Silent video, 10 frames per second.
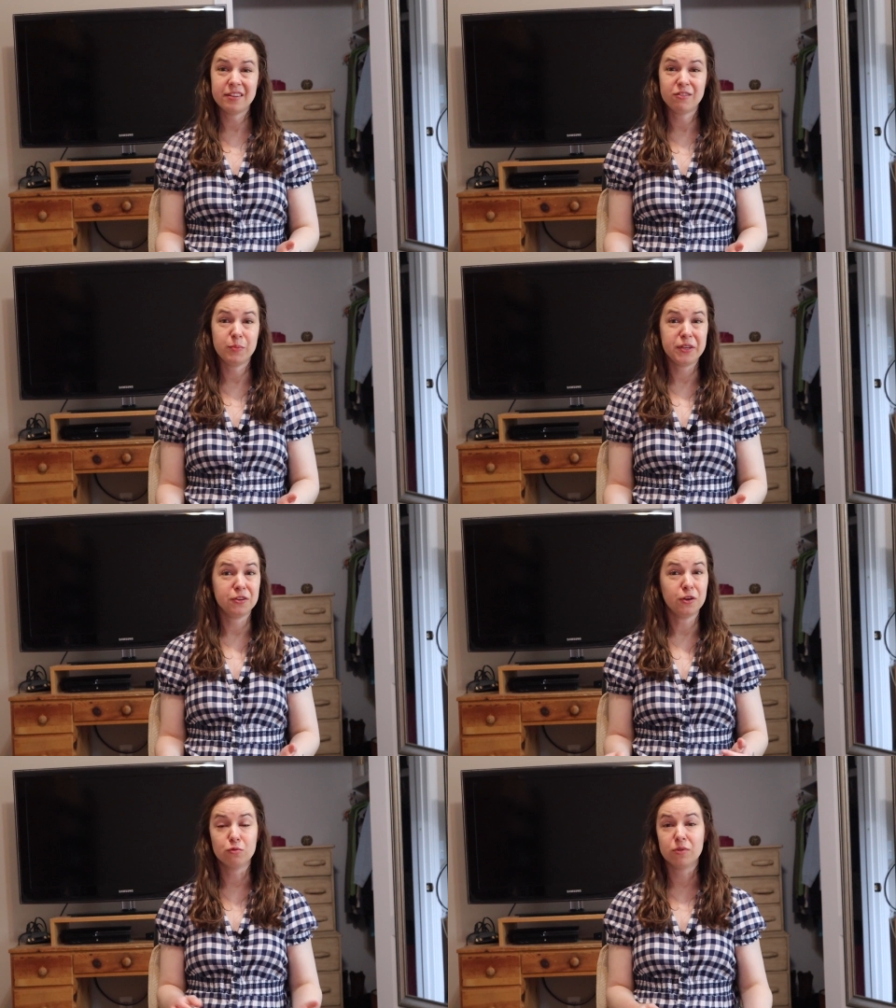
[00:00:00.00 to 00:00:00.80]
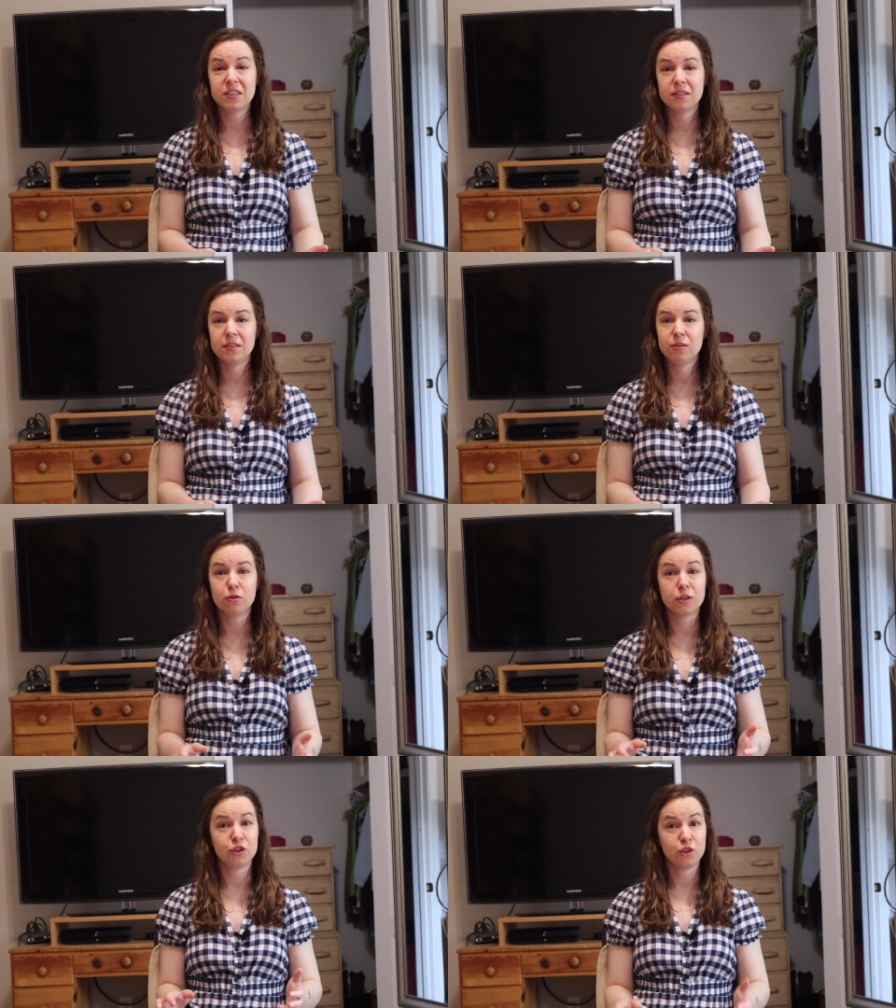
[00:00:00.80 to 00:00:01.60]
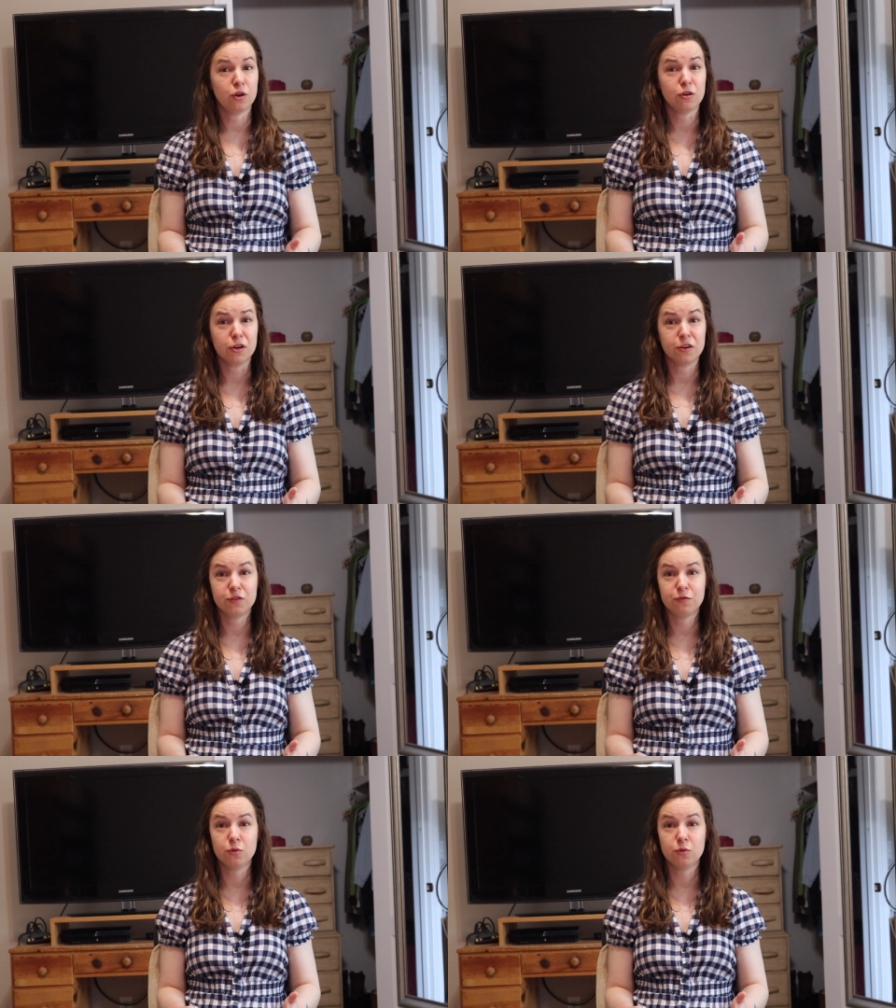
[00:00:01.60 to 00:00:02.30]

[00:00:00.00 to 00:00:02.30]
ever been arrested or charged